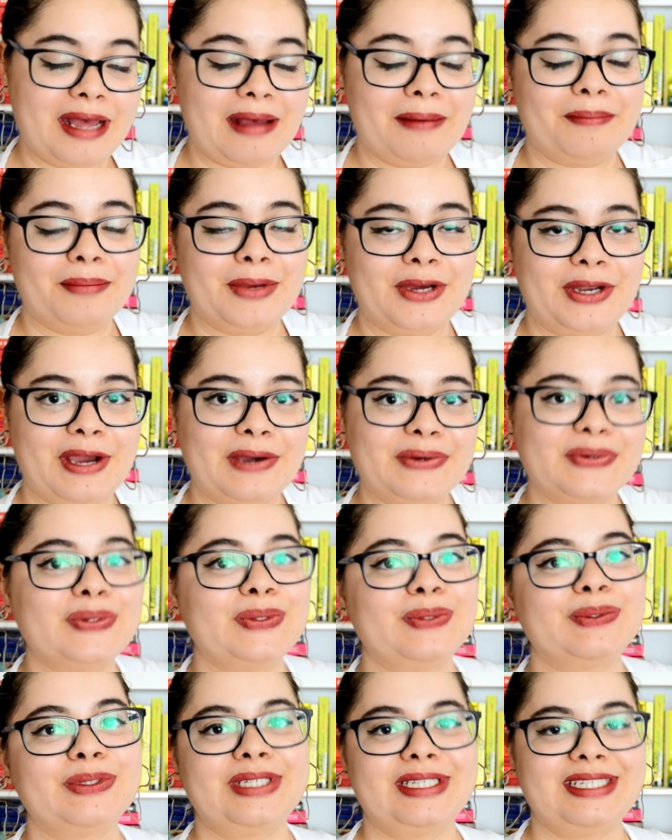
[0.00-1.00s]
Berna,
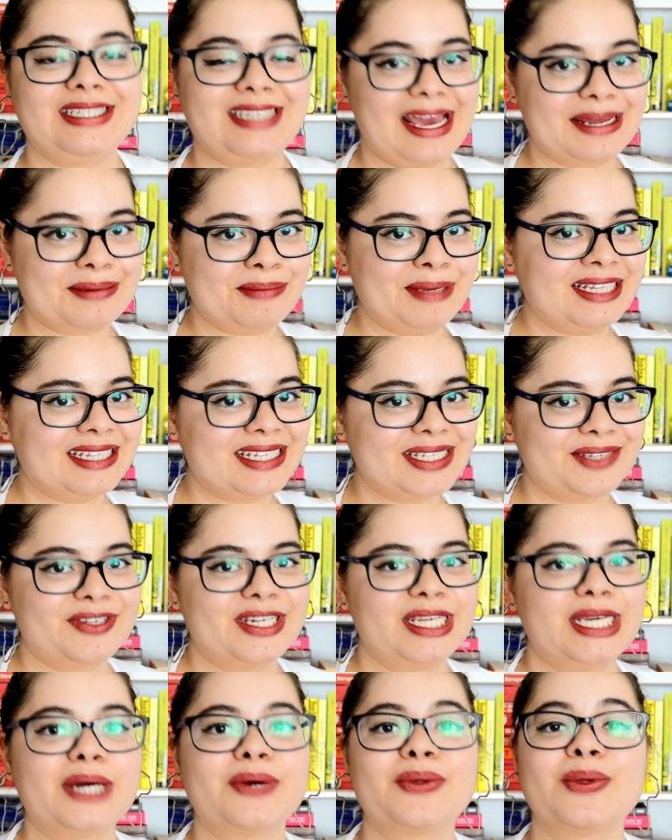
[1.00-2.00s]
who tagged me in this
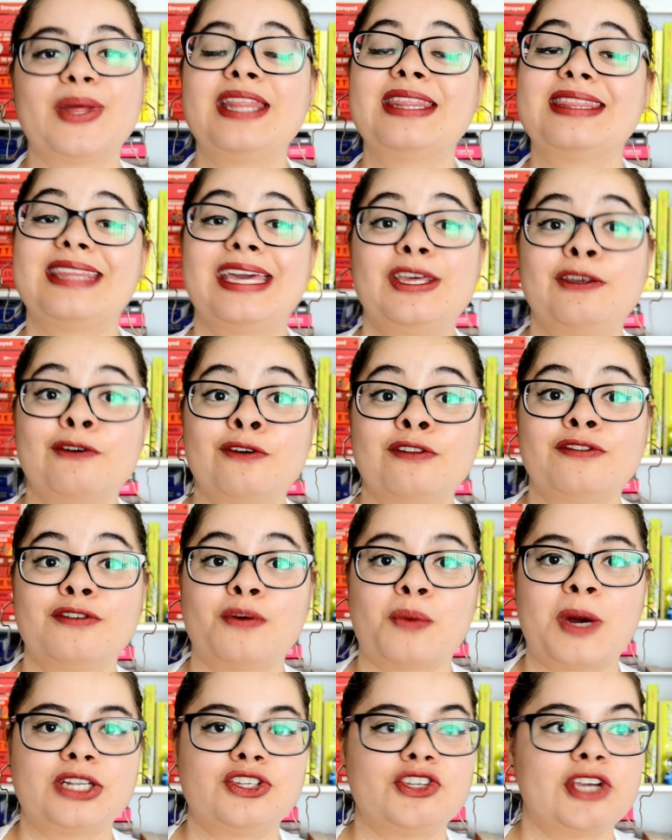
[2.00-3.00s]
video. Thank you all for
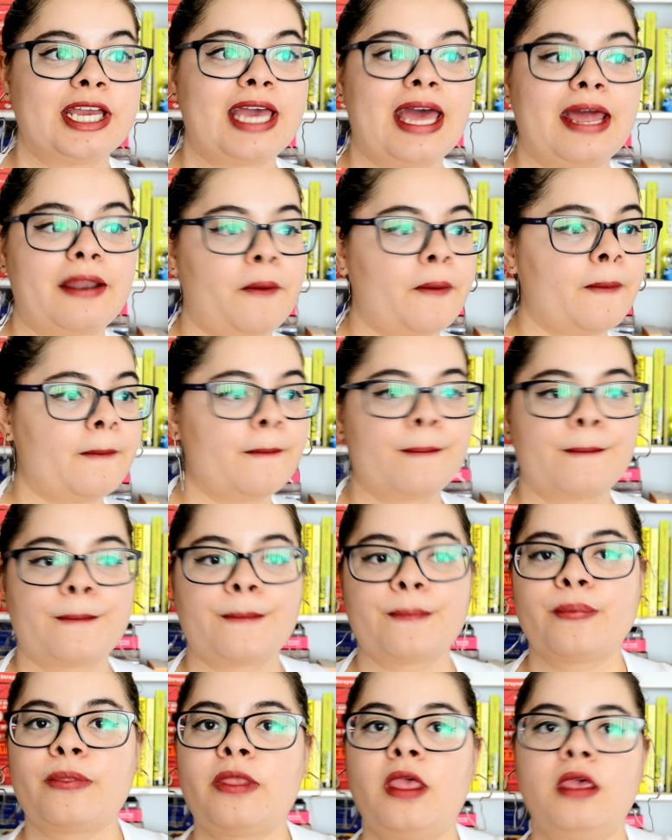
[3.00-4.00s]
watching, and
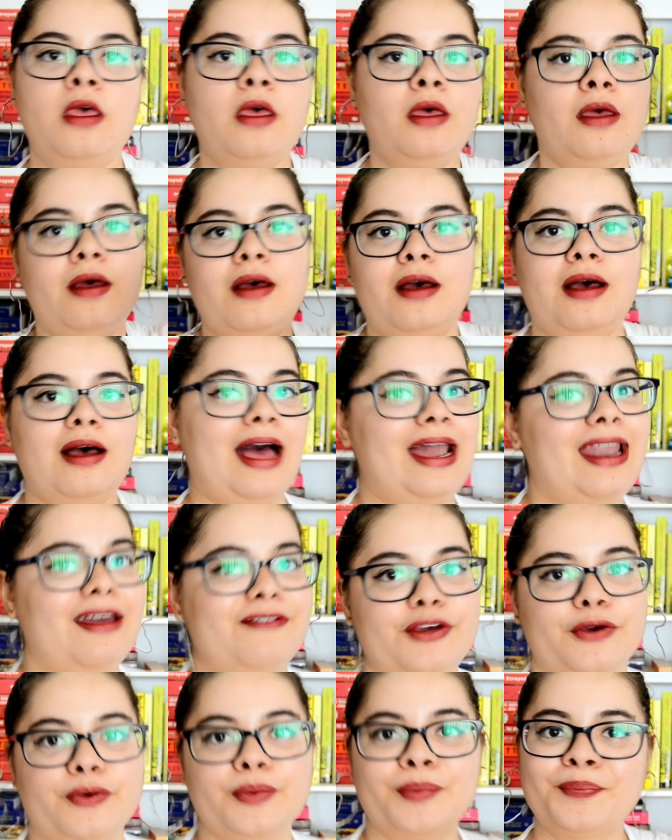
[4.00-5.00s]
I love
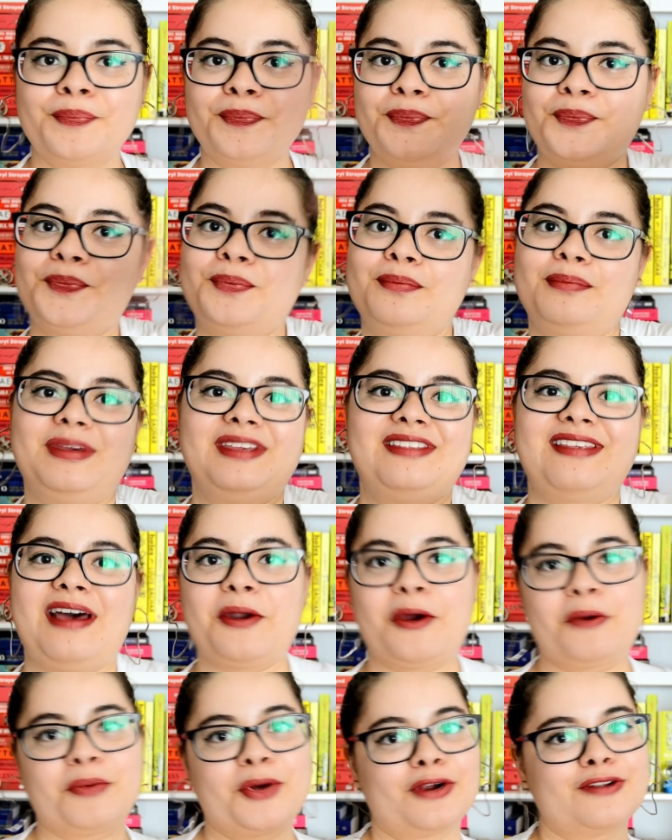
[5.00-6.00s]
you. Peace out,
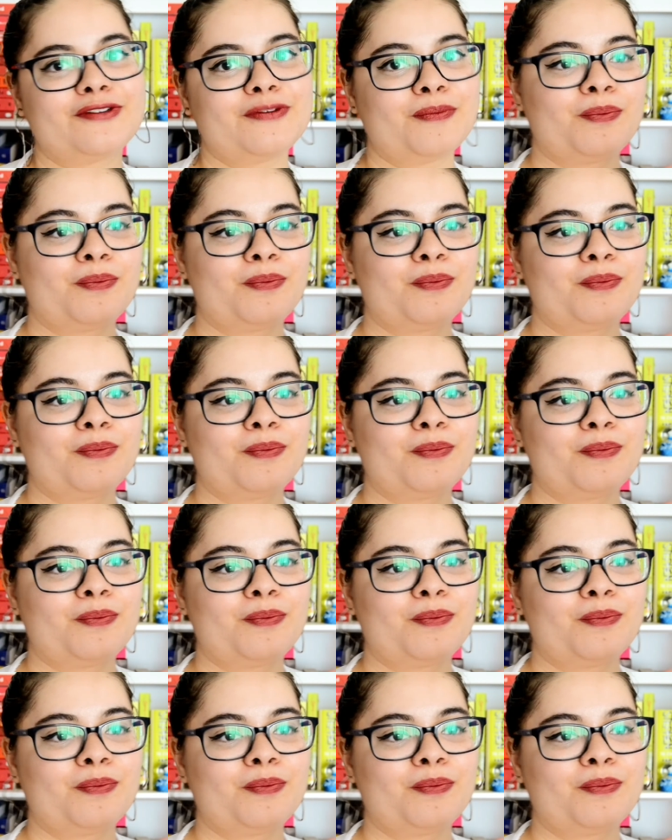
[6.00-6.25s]
homegirls.